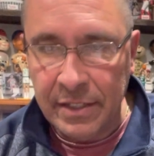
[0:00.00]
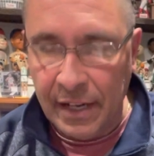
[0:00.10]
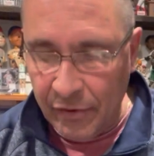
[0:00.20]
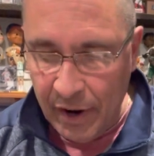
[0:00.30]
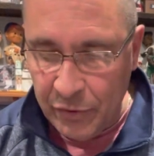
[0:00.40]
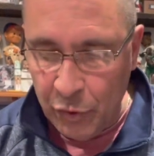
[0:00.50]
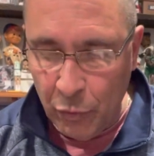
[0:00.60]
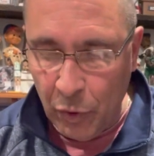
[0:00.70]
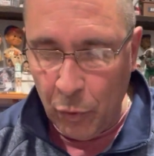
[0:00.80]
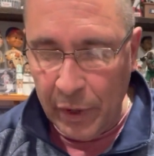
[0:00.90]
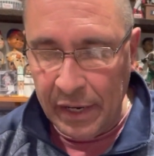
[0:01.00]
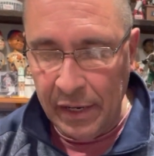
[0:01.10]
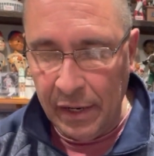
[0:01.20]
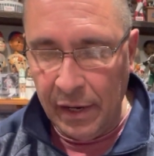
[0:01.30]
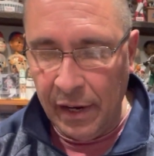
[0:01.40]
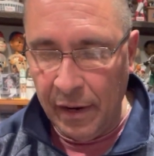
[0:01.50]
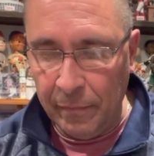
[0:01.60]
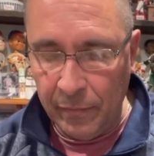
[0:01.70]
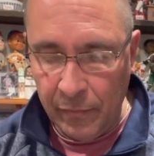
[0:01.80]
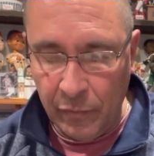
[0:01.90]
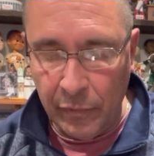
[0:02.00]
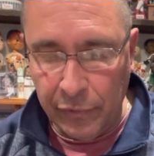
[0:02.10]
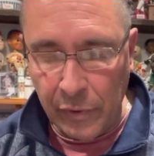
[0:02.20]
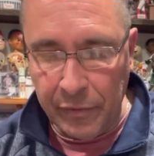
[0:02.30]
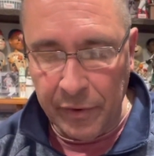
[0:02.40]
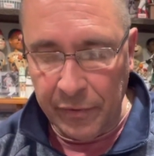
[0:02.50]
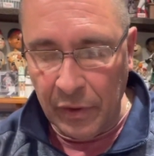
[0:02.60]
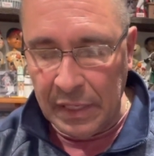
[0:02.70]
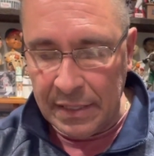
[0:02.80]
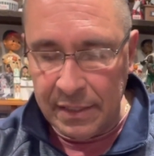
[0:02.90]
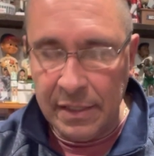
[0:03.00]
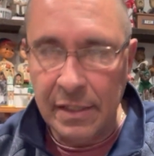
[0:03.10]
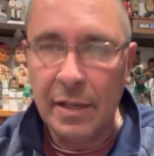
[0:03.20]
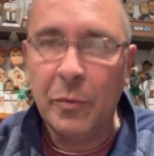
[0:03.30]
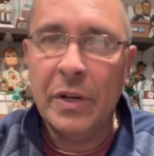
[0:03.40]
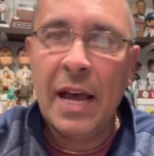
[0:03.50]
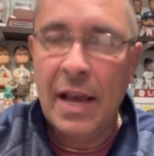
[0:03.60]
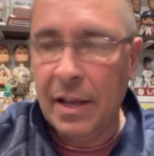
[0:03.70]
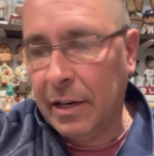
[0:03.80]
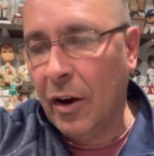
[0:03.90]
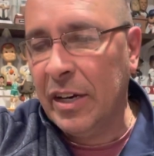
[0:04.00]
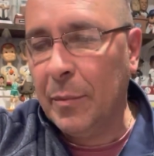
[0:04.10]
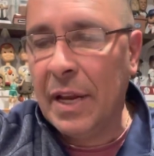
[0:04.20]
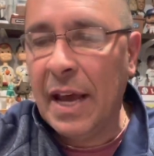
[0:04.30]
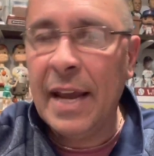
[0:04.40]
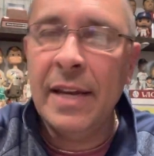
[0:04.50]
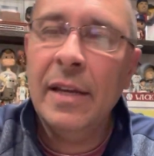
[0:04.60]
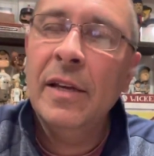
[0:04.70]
I grabbed two real quick. From the Philadelphia Phillies, card number 9,